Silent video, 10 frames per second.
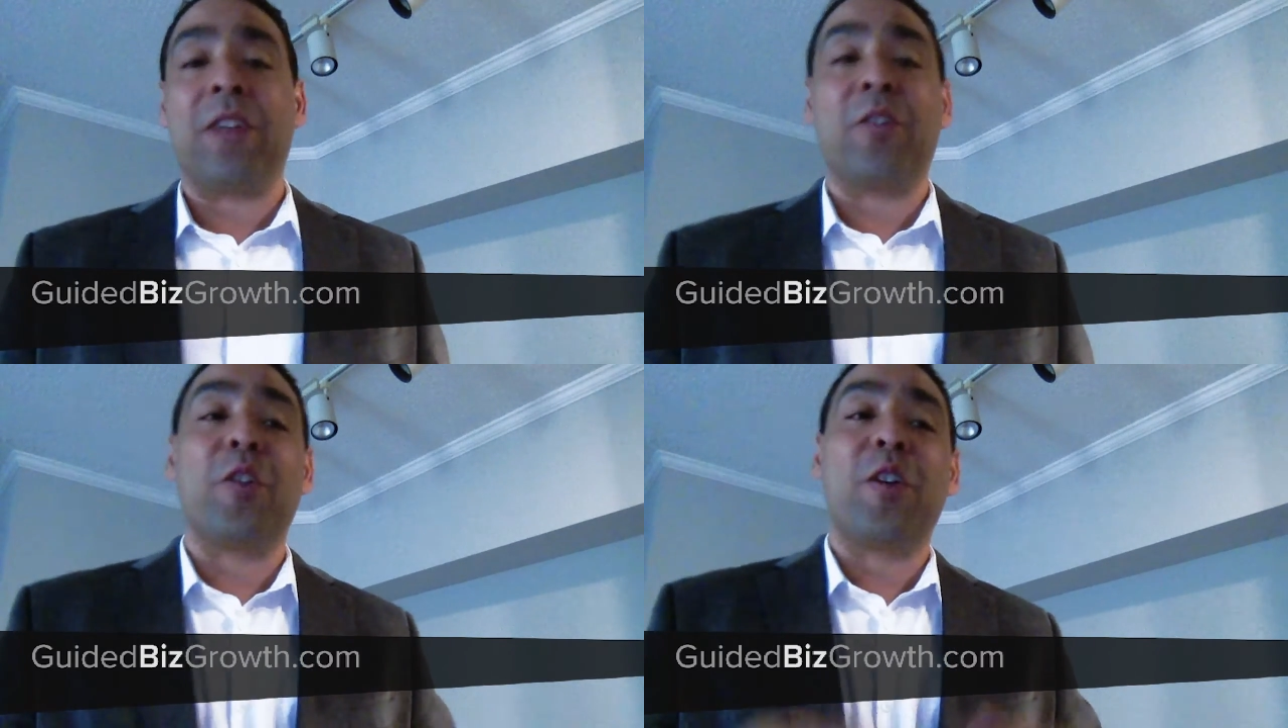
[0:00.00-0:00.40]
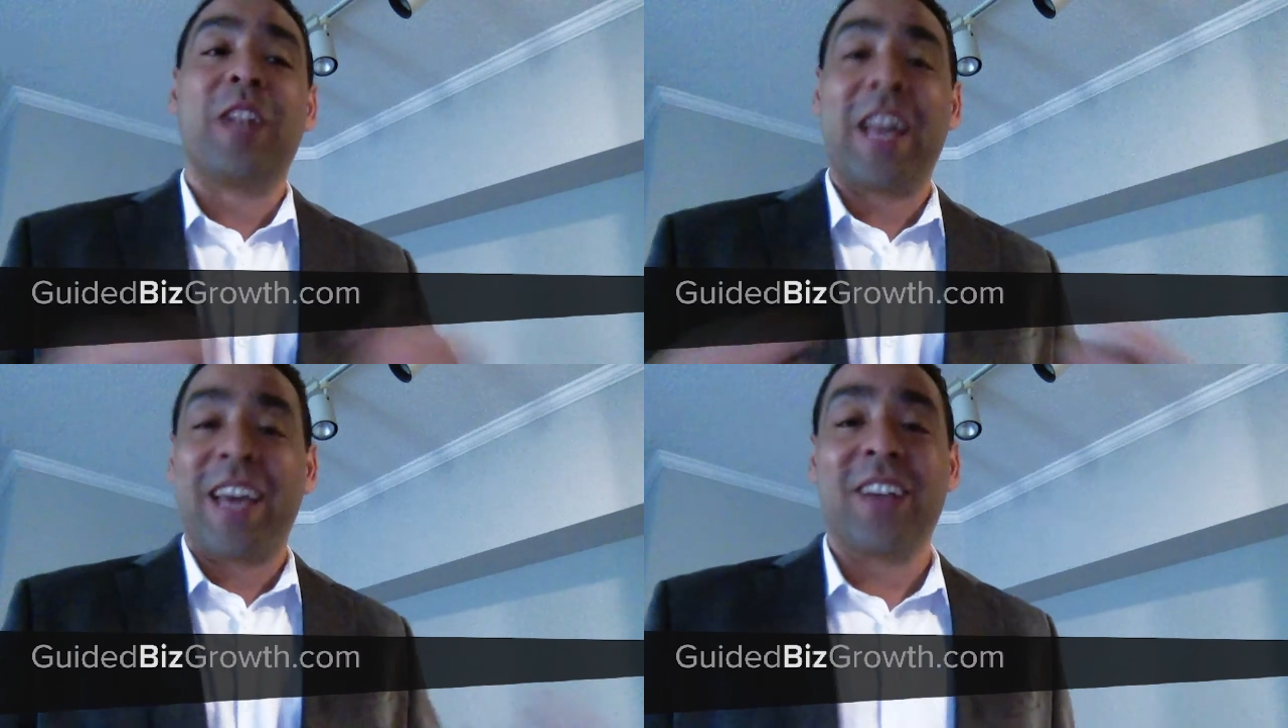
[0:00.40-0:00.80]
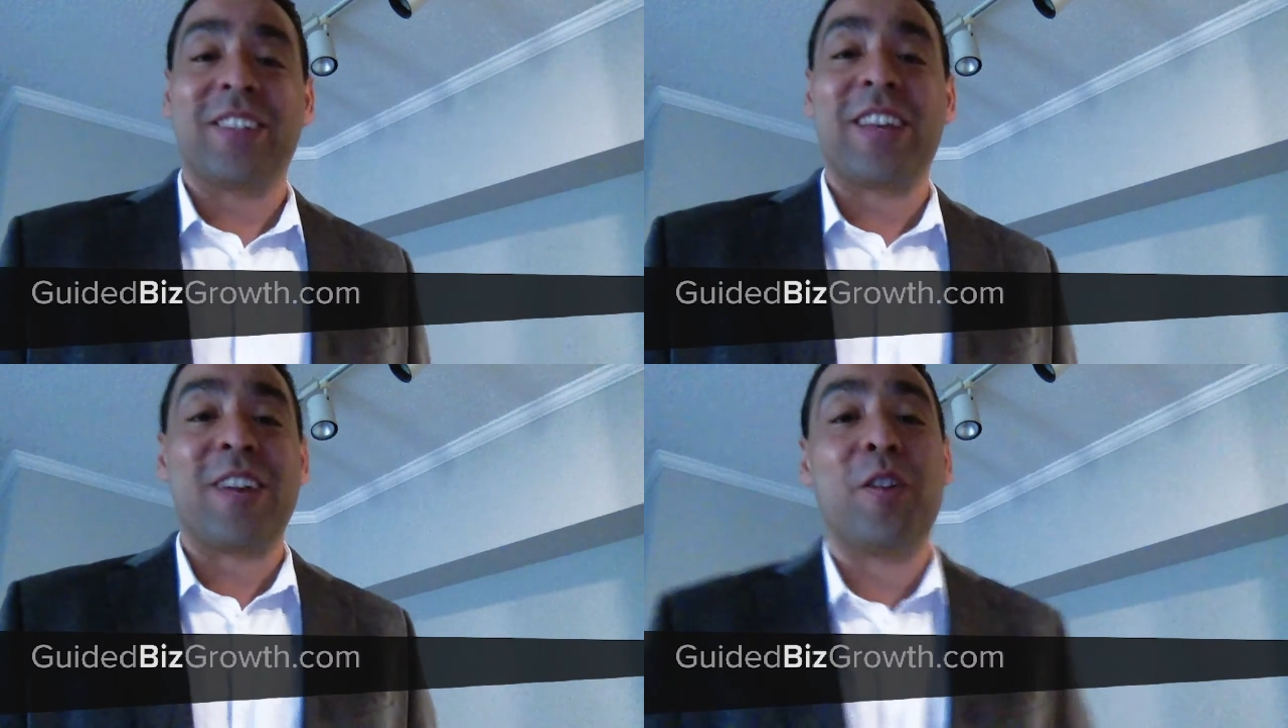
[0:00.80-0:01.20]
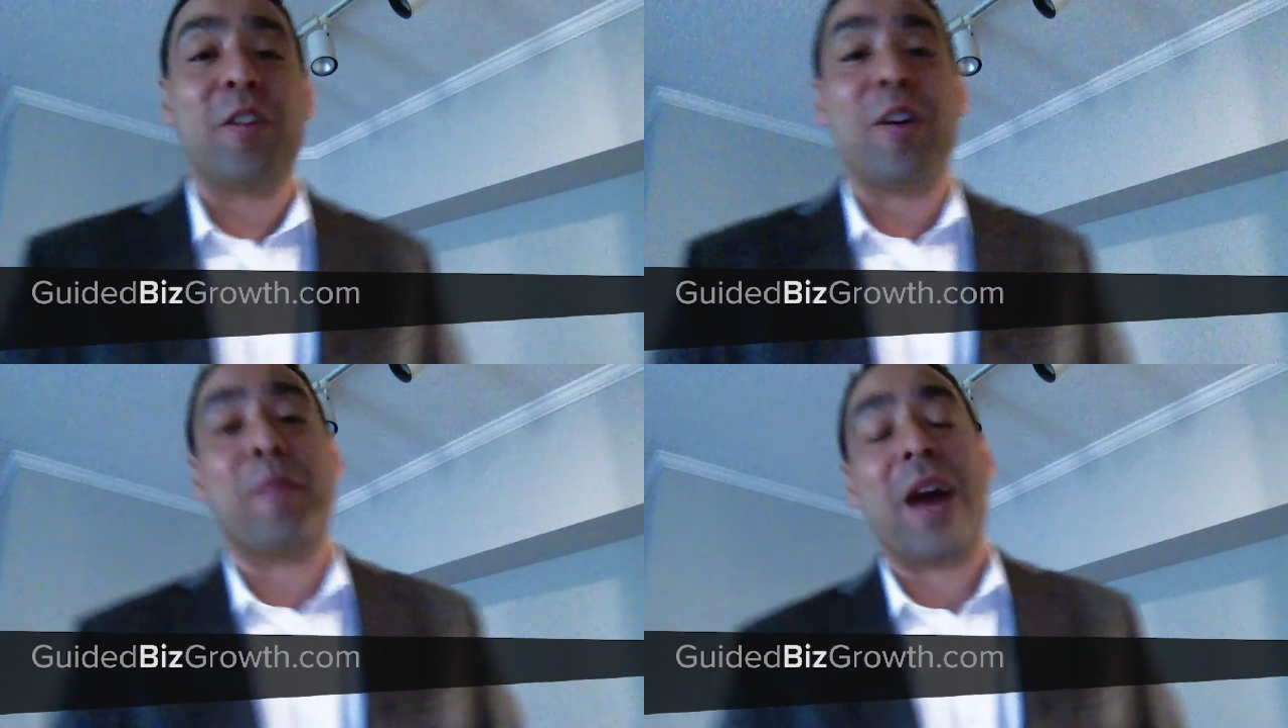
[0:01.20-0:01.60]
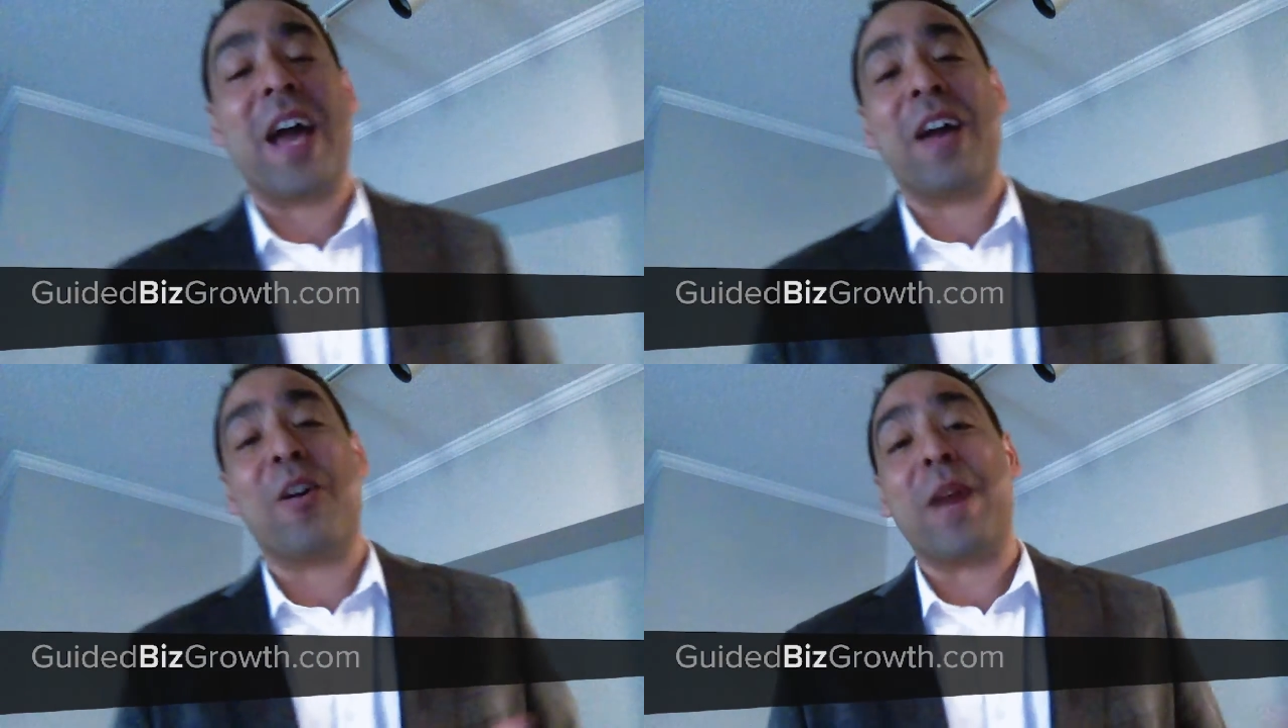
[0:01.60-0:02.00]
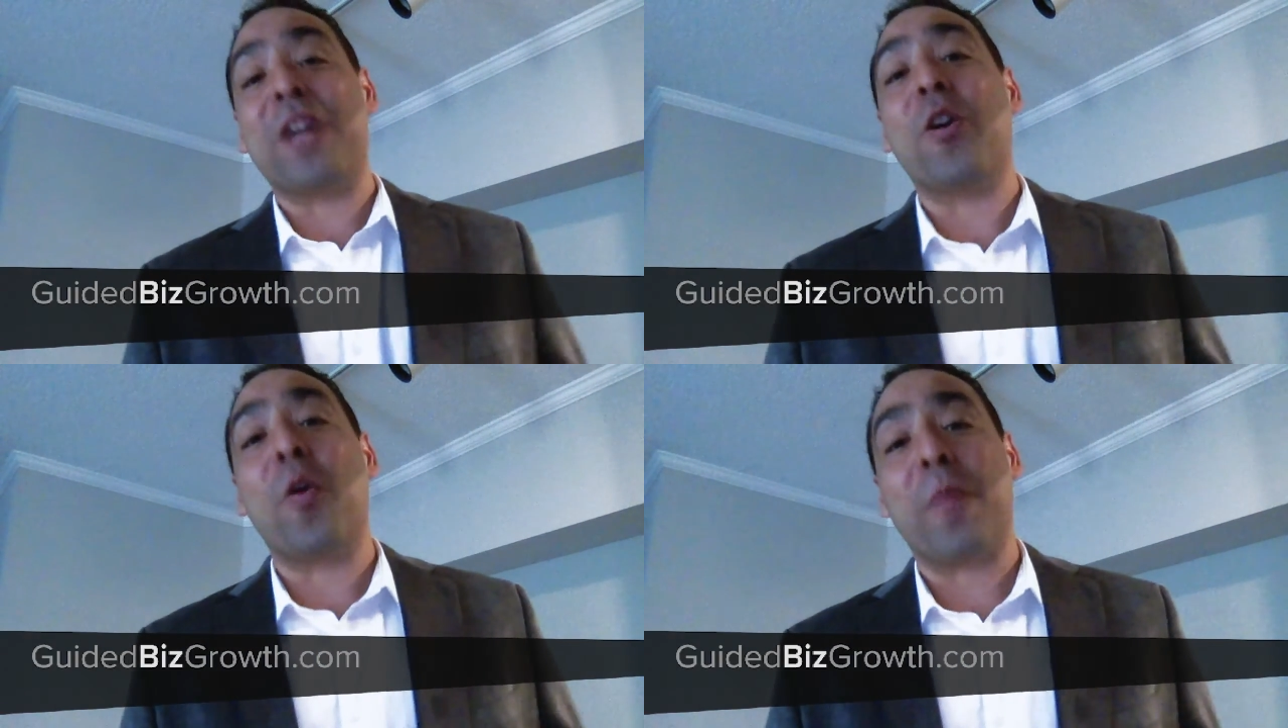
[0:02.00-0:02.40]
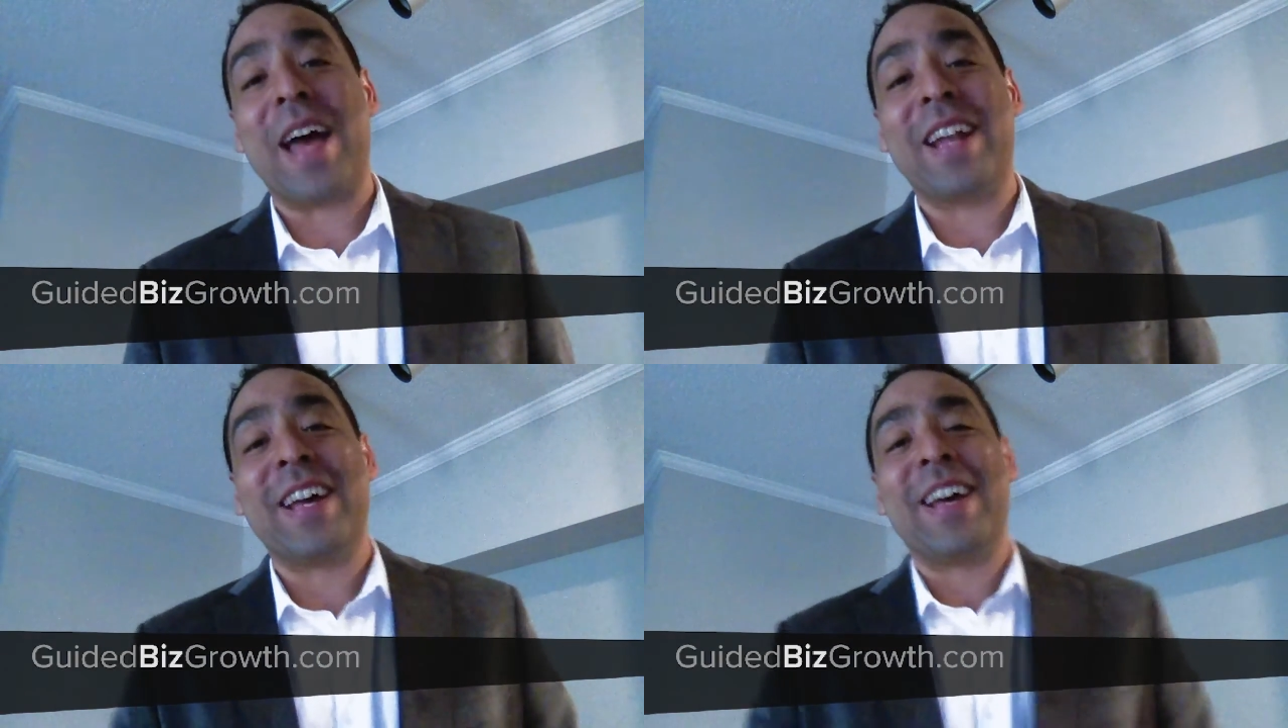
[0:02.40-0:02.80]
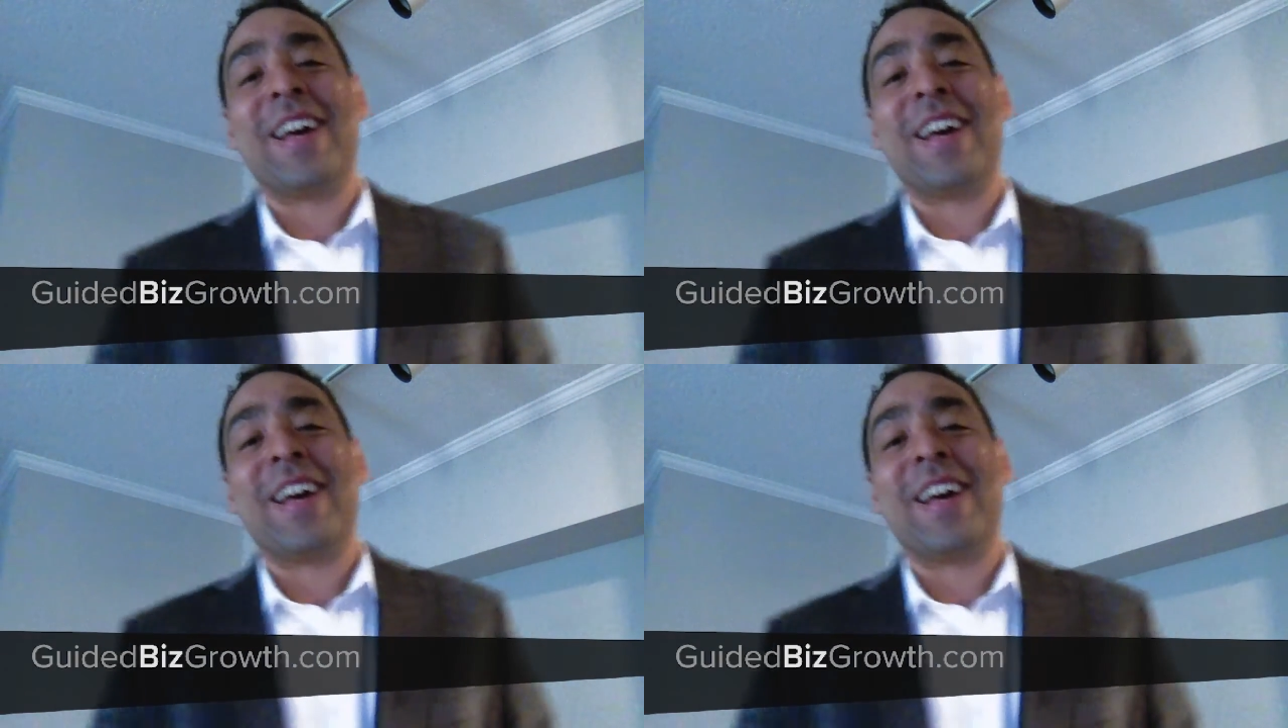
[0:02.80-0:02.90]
or like Hec said, on my notepad.